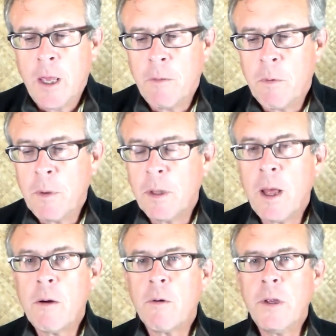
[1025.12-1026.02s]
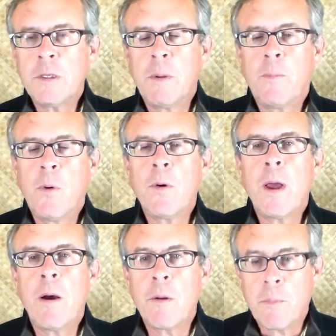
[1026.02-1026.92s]
And when we allow grace to be
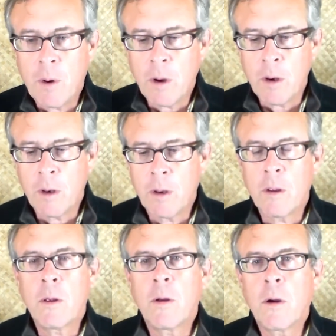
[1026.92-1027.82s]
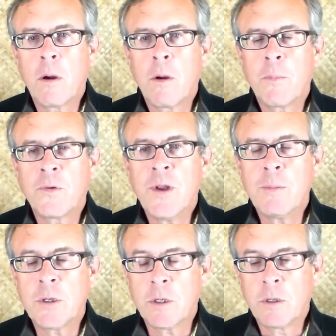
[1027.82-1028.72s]
poured out upon our
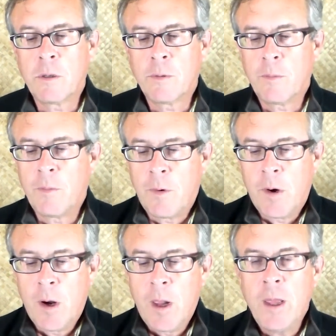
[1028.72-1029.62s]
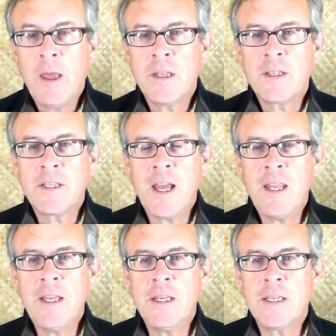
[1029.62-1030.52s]
perception, it
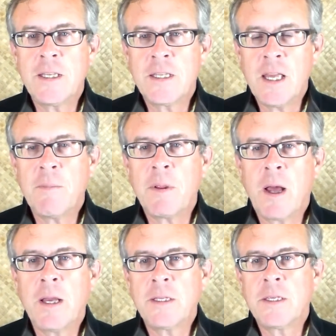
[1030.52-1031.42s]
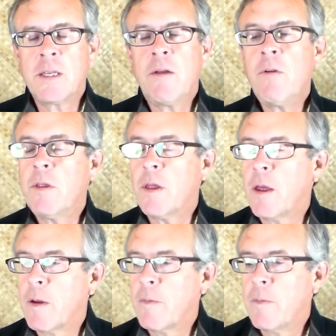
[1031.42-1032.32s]
steadies and stabilizes
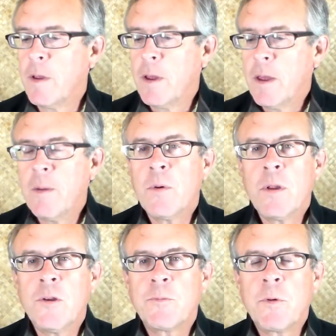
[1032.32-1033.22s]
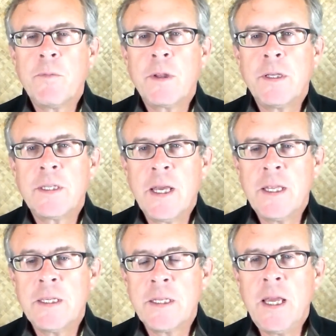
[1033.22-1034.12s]
everything. And we're in this perfectly
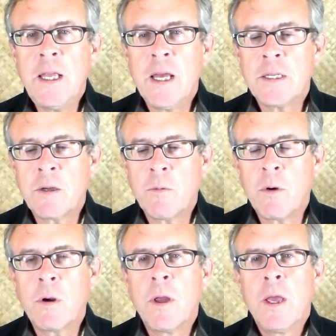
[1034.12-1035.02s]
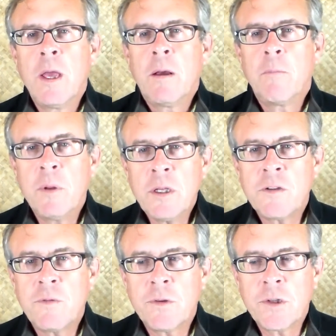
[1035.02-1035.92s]
steady state, as it were, a
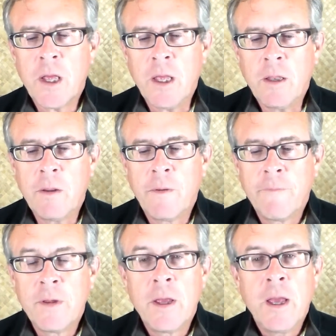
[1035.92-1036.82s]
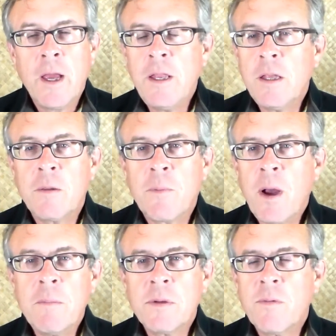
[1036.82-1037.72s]
blissful state. And yet the
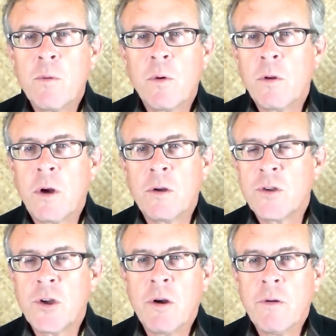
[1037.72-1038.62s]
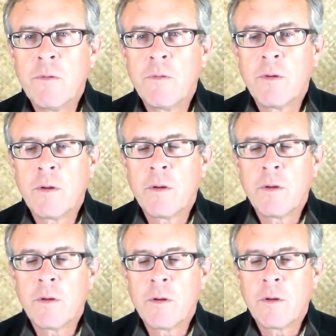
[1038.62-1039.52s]
problems of the world aren't solved.
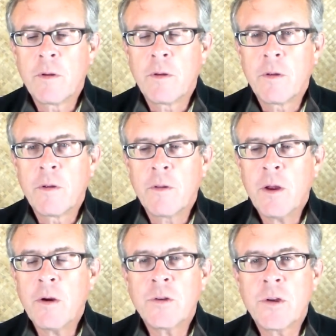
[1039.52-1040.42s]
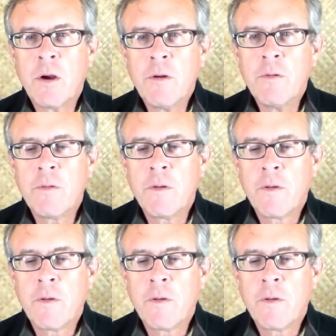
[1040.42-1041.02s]
They aren't solved.